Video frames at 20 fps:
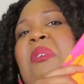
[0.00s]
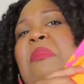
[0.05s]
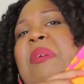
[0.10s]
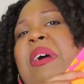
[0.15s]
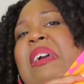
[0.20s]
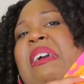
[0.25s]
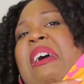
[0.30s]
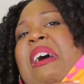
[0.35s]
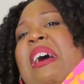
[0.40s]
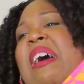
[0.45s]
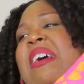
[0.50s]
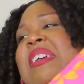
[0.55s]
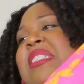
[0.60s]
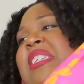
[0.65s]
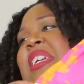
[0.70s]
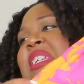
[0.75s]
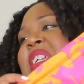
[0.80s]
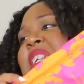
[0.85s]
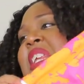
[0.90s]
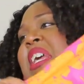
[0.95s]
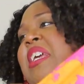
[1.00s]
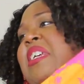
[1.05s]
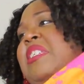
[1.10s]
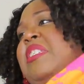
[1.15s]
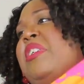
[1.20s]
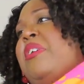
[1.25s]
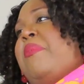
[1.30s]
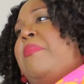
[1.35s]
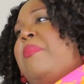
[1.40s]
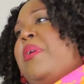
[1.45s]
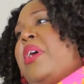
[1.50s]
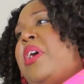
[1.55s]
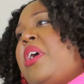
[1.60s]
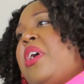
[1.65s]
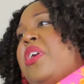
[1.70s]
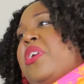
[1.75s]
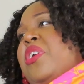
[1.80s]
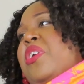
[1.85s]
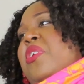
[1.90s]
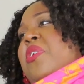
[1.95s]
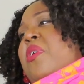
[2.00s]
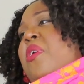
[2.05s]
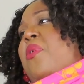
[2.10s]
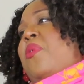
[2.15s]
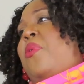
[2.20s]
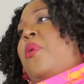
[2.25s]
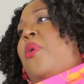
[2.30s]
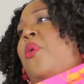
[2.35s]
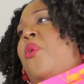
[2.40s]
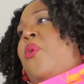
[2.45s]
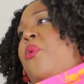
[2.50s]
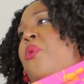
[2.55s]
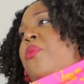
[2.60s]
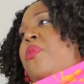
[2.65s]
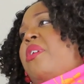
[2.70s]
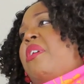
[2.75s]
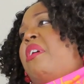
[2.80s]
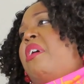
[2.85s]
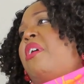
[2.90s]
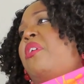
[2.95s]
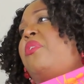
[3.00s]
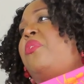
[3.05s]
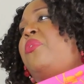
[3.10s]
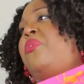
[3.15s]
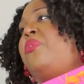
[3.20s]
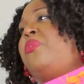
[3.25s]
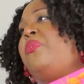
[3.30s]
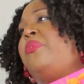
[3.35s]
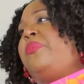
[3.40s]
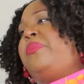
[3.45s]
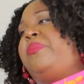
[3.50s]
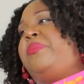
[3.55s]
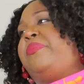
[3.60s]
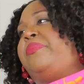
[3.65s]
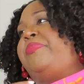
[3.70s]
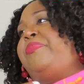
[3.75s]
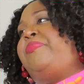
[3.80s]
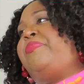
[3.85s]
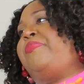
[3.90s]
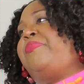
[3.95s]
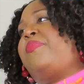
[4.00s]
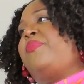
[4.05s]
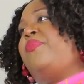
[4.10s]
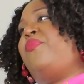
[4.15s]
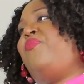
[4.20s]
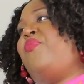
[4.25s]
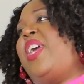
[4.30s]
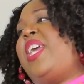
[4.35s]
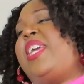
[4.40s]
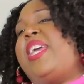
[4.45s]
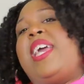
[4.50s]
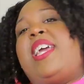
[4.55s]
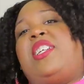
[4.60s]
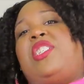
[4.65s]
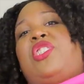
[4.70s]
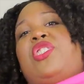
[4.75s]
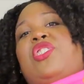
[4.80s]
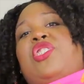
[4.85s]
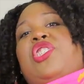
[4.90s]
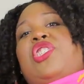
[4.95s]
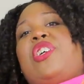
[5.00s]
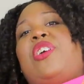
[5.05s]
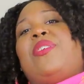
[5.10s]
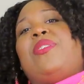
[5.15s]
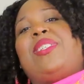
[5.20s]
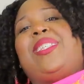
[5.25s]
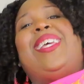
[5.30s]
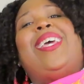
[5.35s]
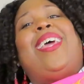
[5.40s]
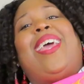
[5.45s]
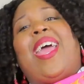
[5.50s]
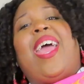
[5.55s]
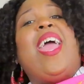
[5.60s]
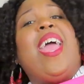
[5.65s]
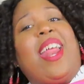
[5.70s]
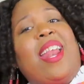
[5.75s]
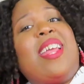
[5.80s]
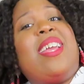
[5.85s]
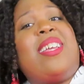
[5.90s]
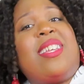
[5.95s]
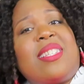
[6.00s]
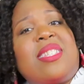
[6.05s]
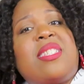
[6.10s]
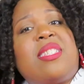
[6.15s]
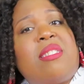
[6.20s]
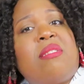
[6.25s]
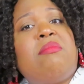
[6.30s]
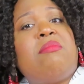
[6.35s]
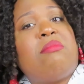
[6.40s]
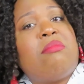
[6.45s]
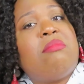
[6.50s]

oh my gosh, that look like some, you know, old uncle vacation shirt. It is.